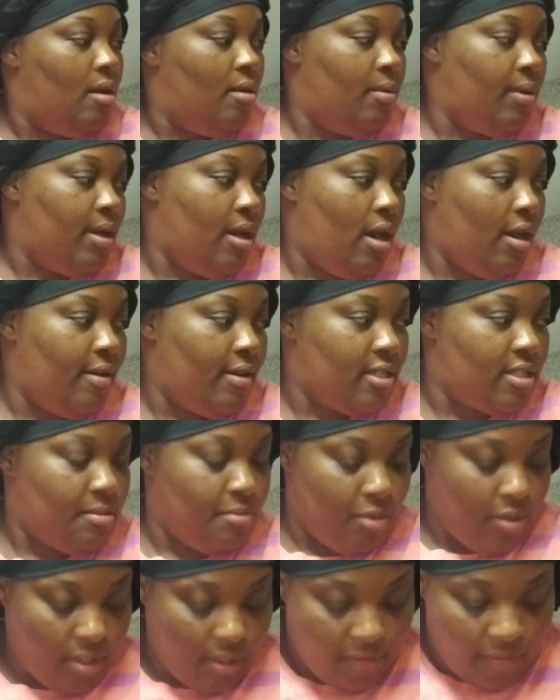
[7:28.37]
We are a
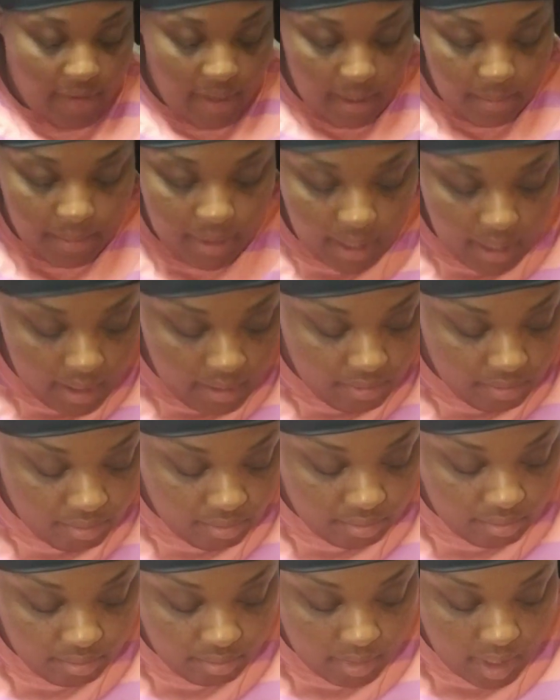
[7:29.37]
smoothie family.
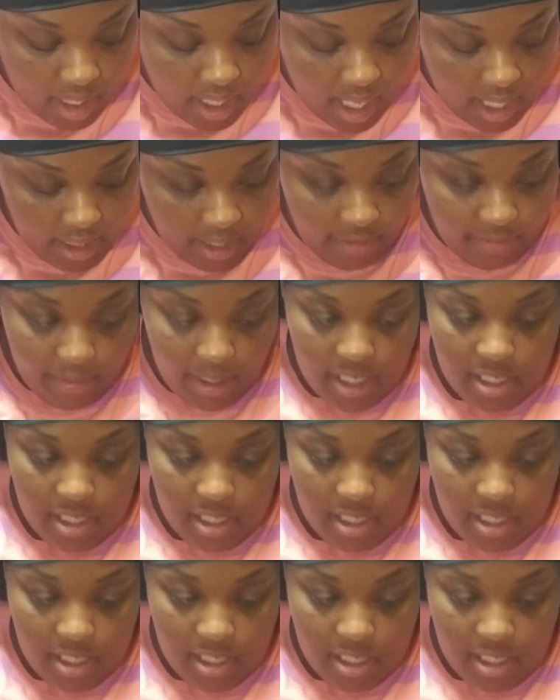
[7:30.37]
And I love my